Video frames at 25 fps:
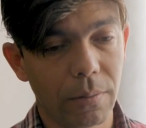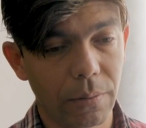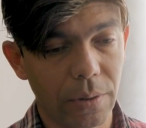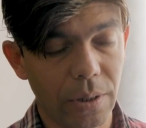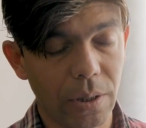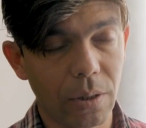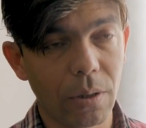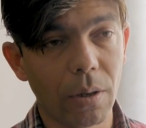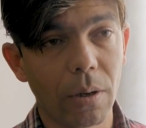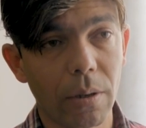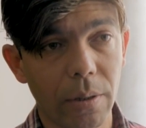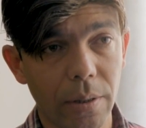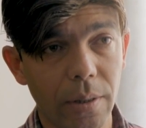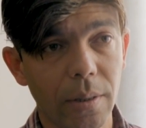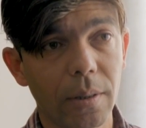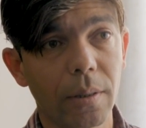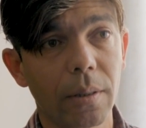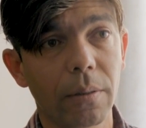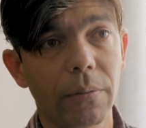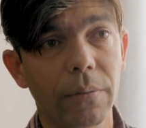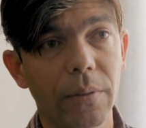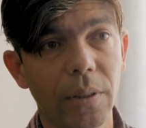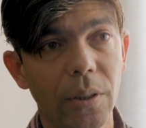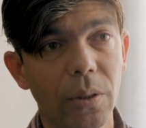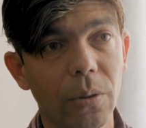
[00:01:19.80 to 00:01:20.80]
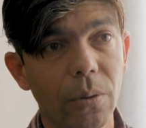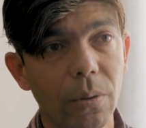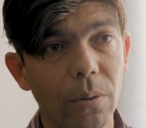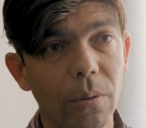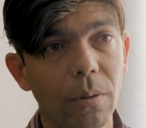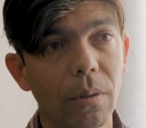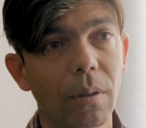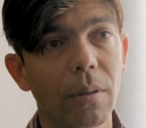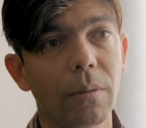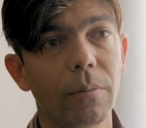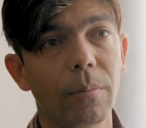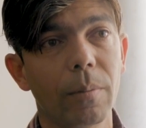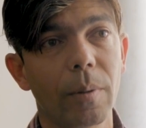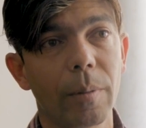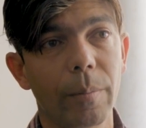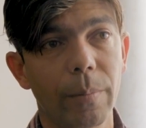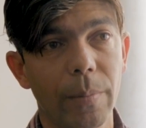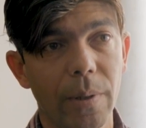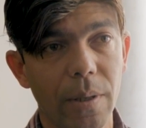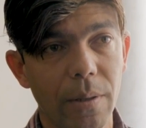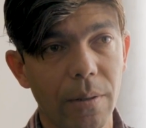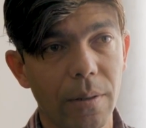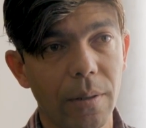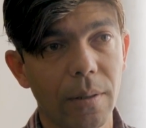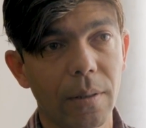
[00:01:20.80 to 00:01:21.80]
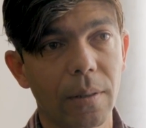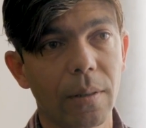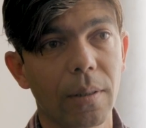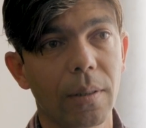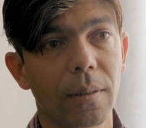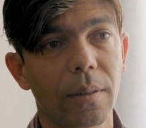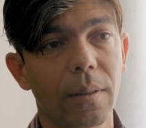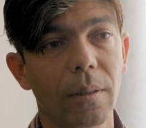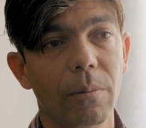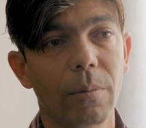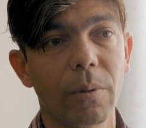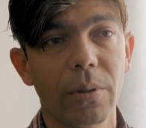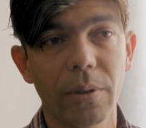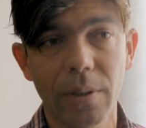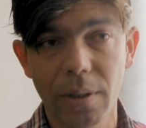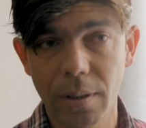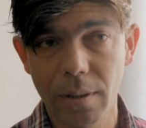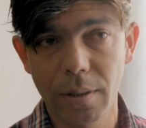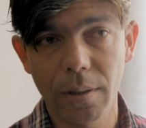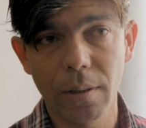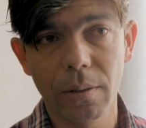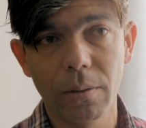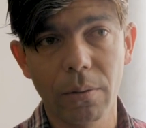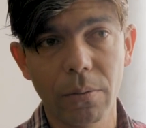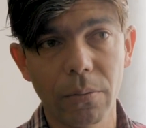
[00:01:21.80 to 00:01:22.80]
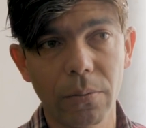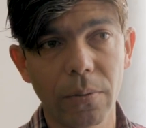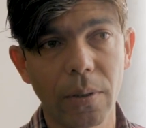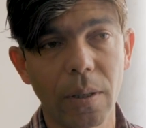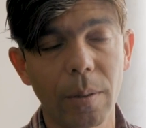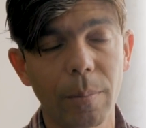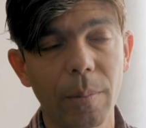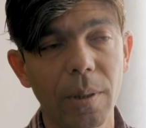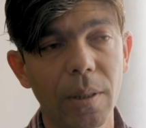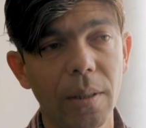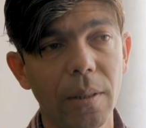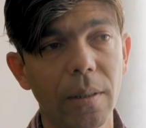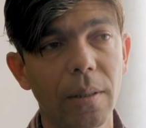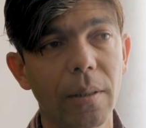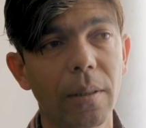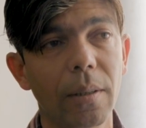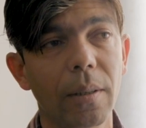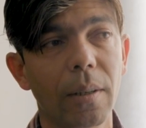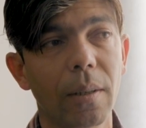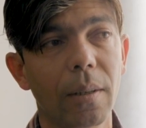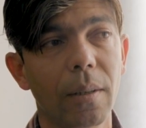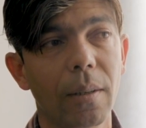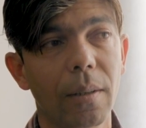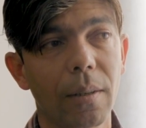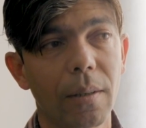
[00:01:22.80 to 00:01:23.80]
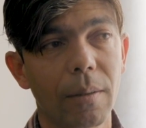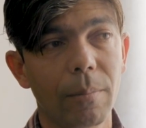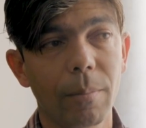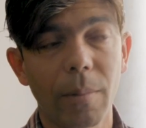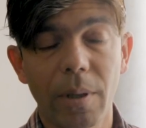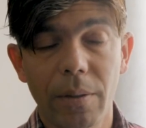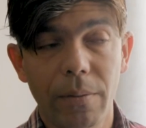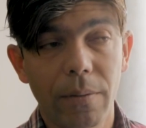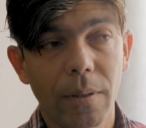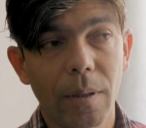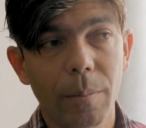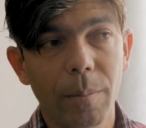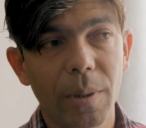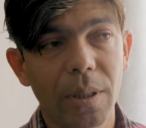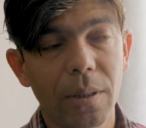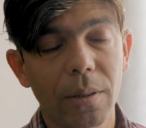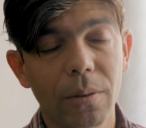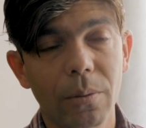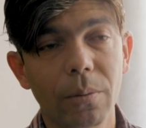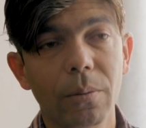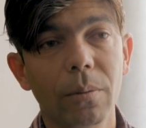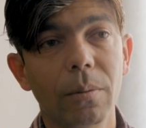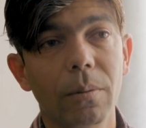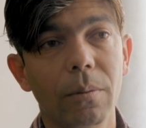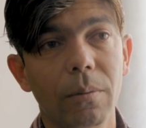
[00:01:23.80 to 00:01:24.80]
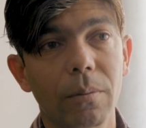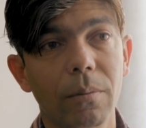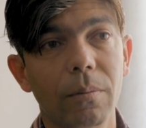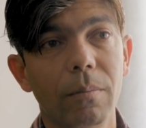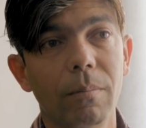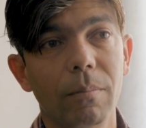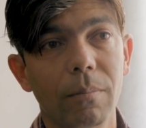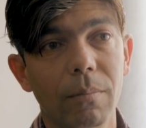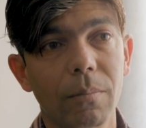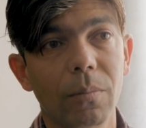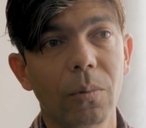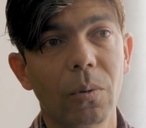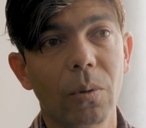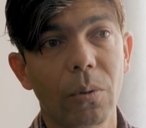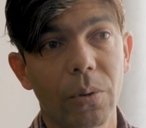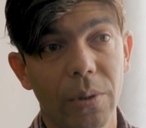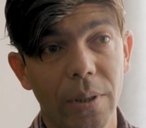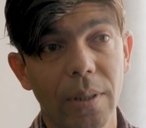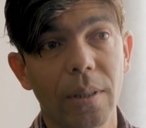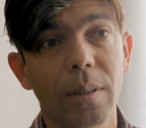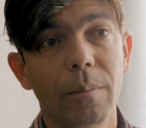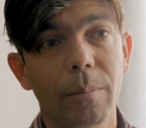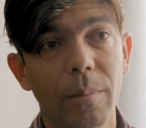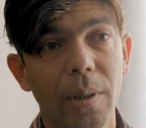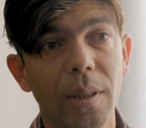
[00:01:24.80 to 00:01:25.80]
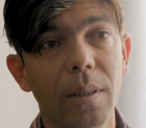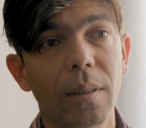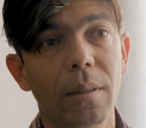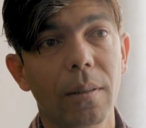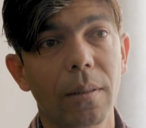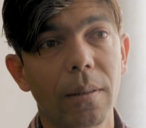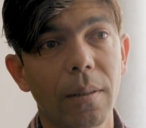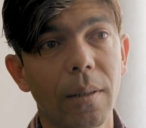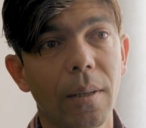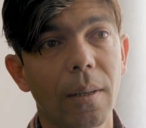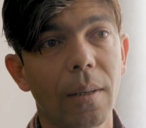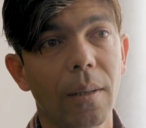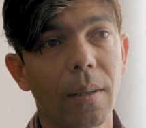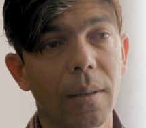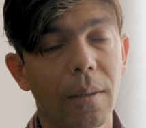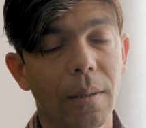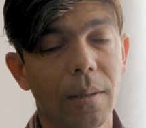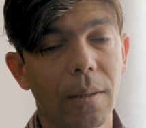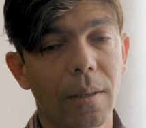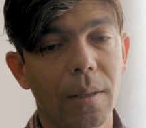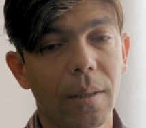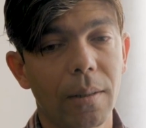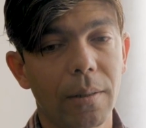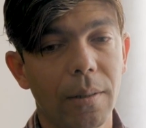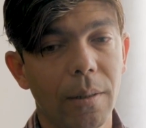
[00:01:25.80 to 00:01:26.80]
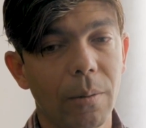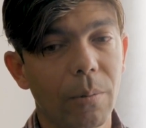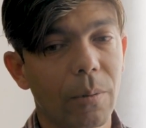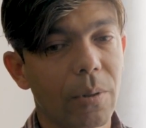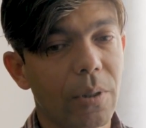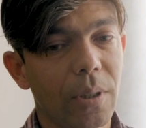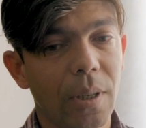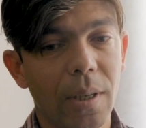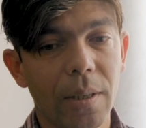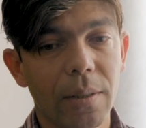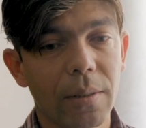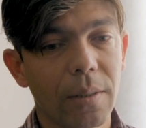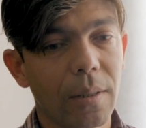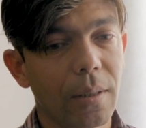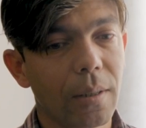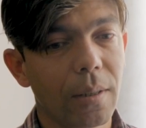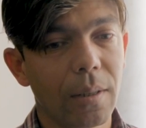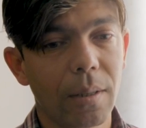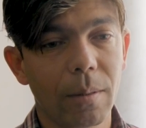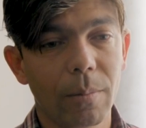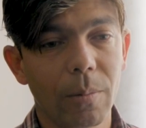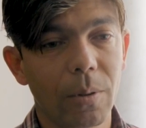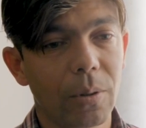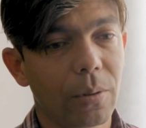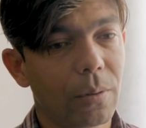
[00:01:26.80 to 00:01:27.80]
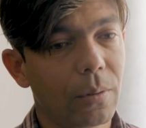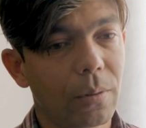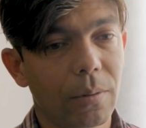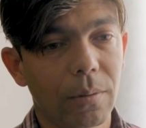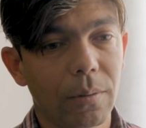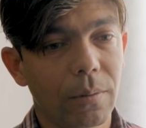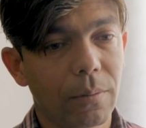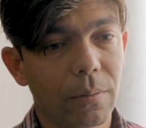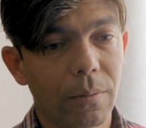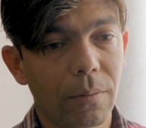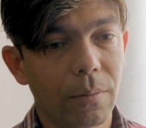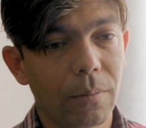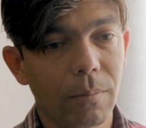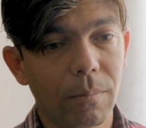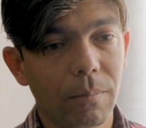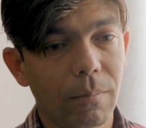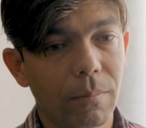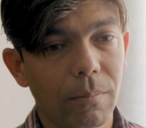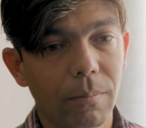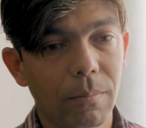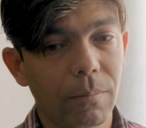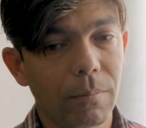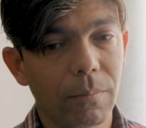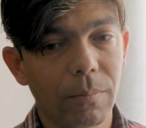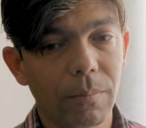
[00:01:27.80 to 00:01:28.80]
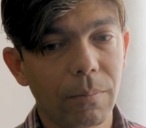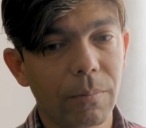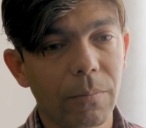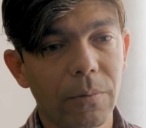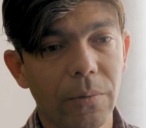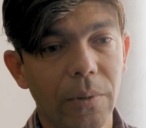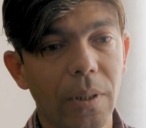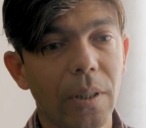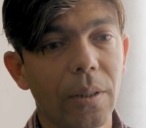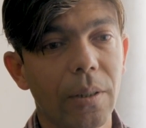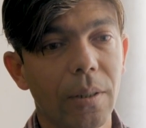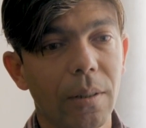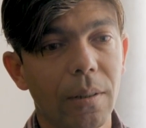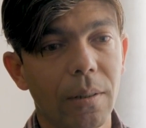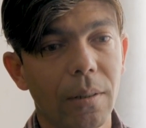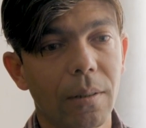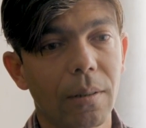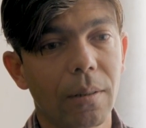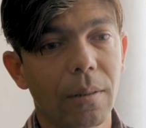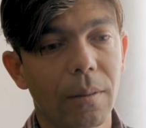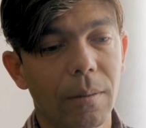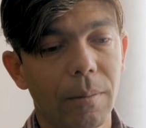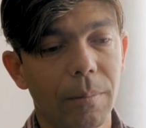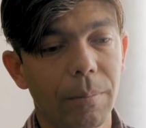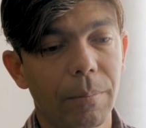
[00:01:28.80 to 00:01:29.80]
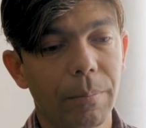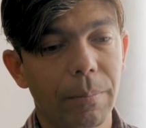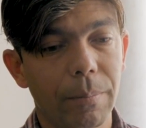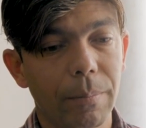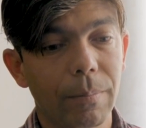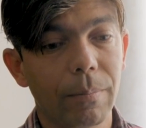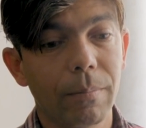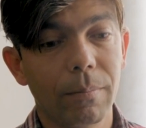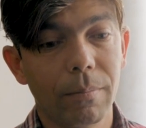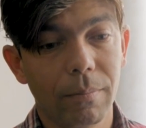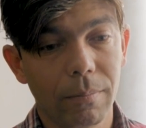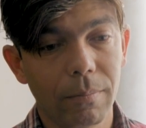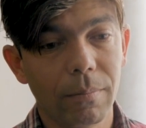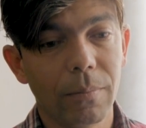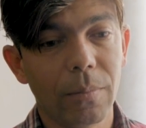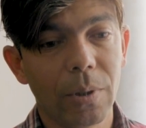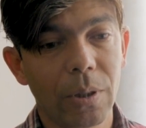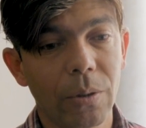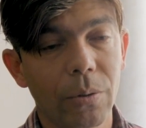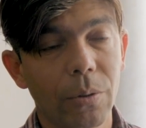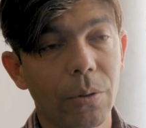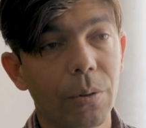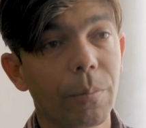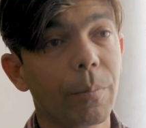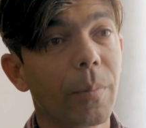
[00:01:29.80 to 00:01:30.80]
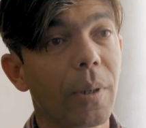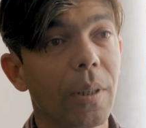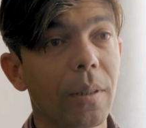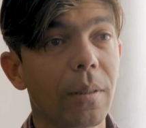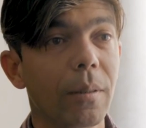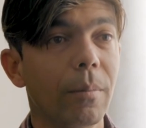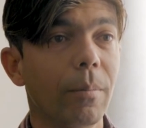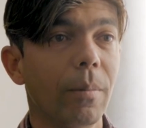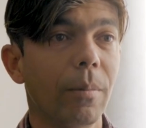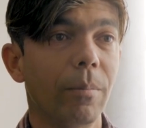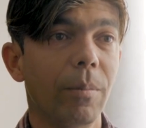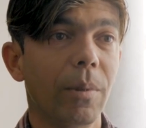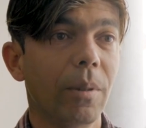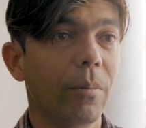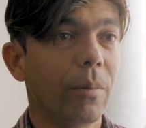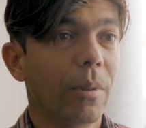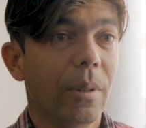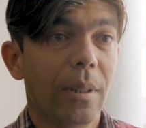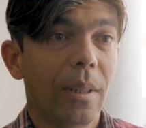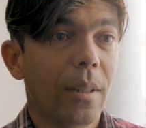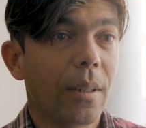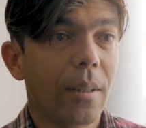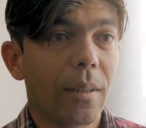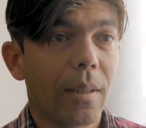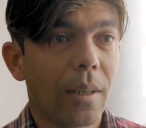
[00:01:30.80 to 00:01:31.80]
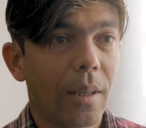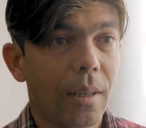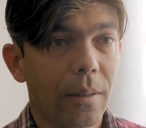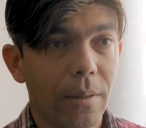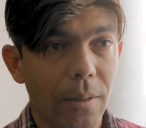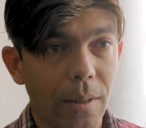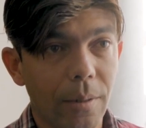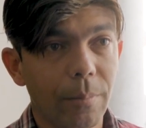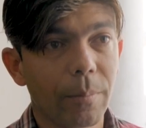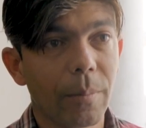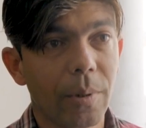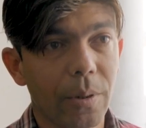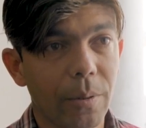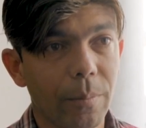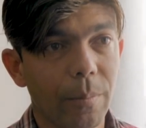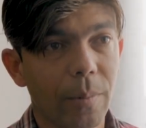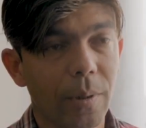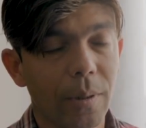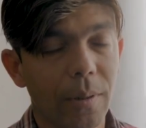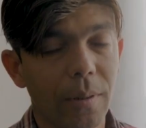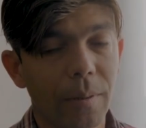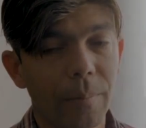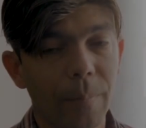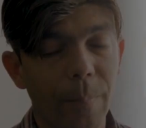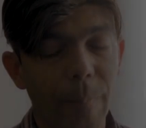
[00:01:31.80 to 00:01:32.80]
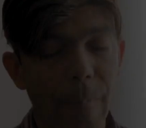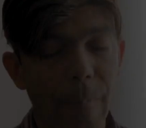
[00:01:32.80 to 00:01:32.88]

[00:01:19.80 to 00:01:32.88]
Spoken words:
recording the video of my beating, and they was sending to family, my family to send money. And they was asking about very huge money. We didn't have that much money.